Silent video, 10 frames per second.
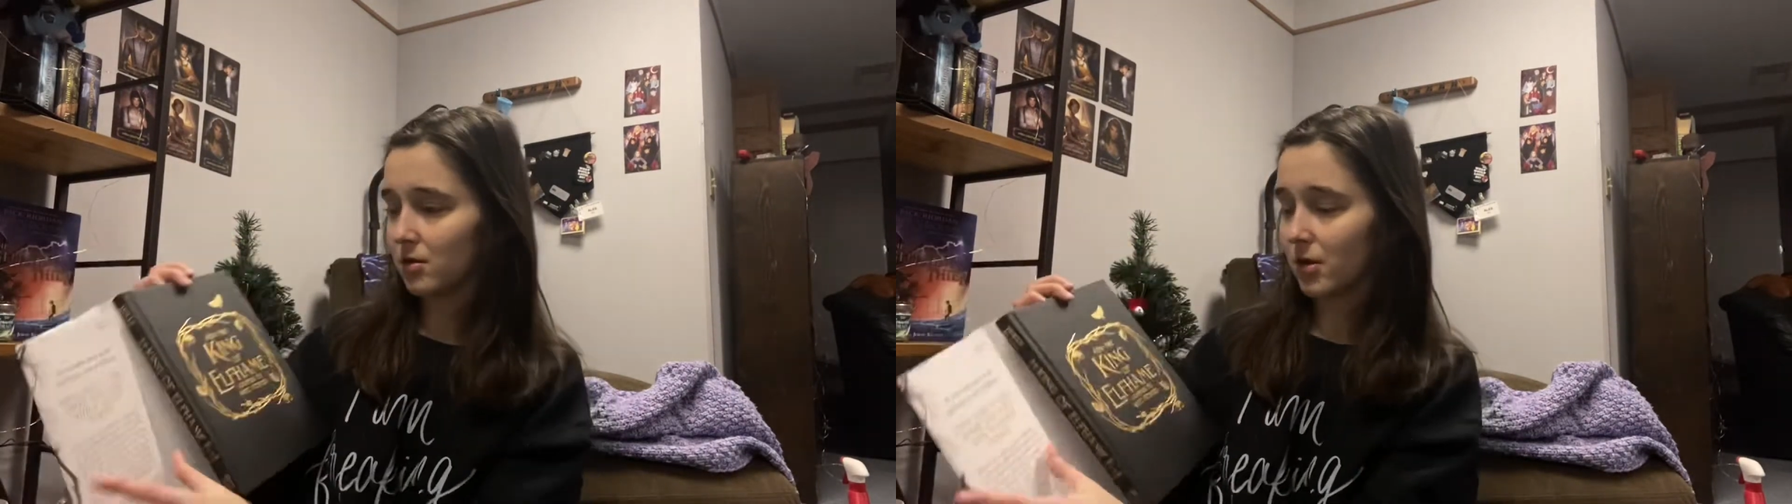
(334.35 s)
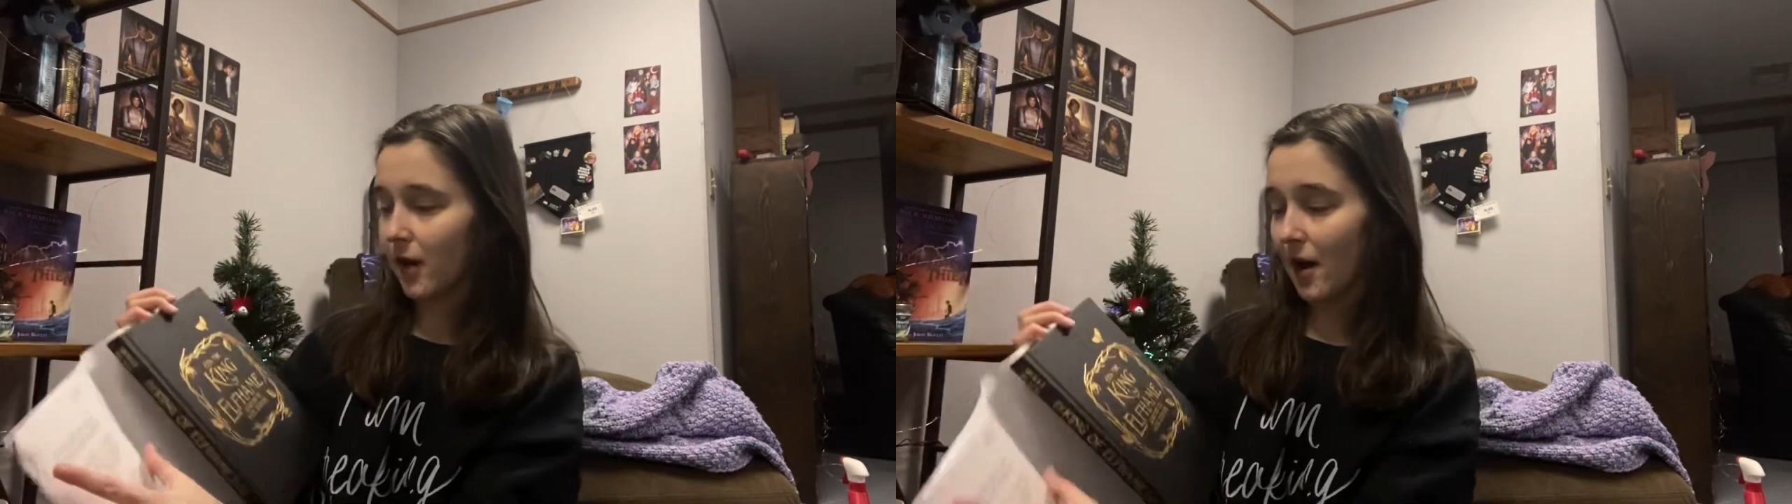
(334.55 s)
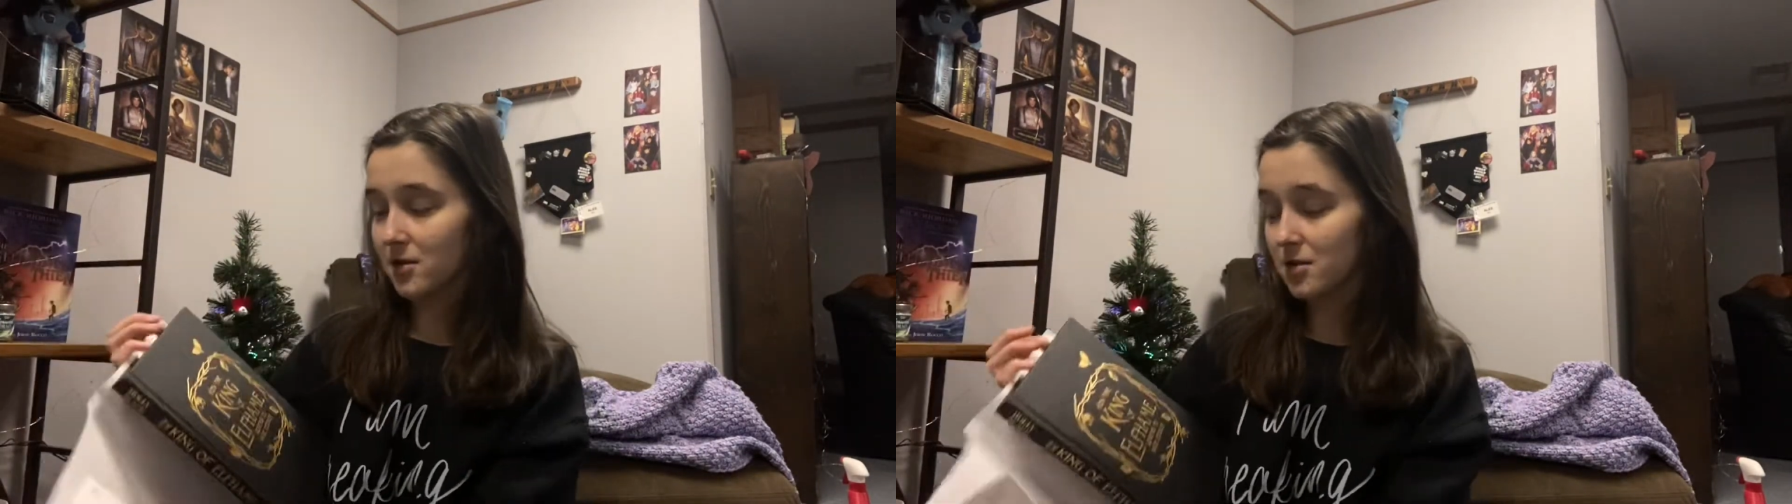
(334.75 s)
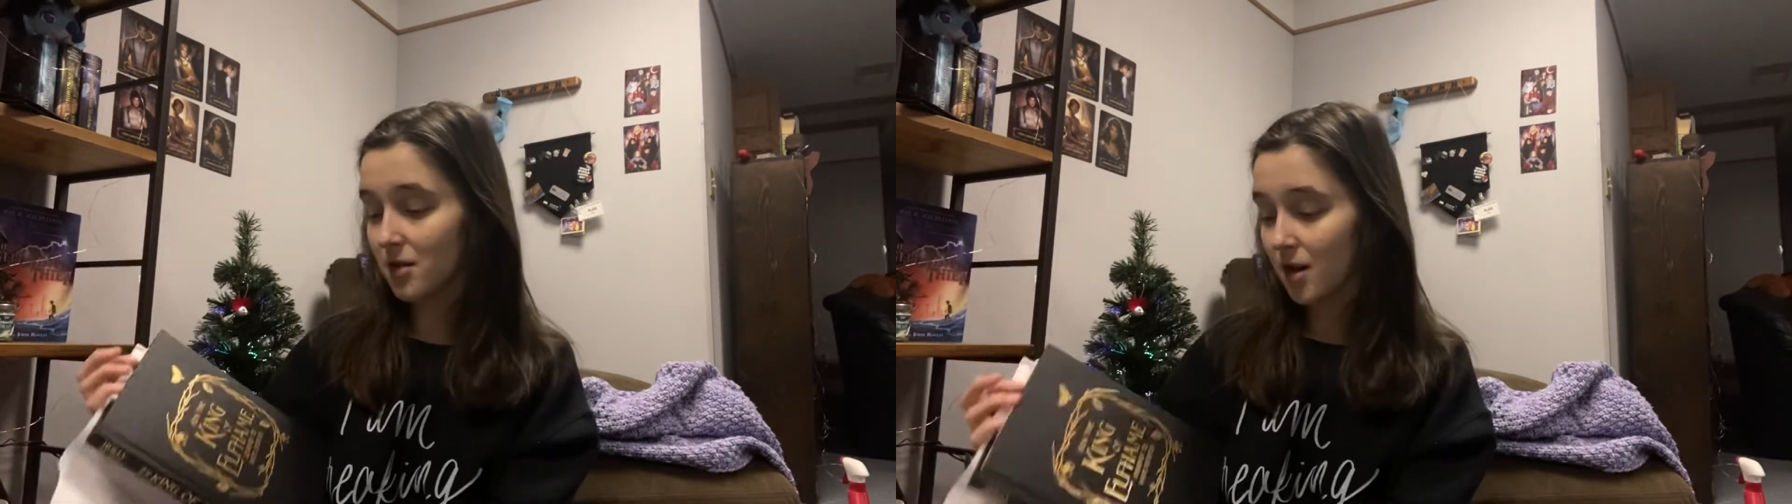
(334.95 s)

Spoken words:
yes.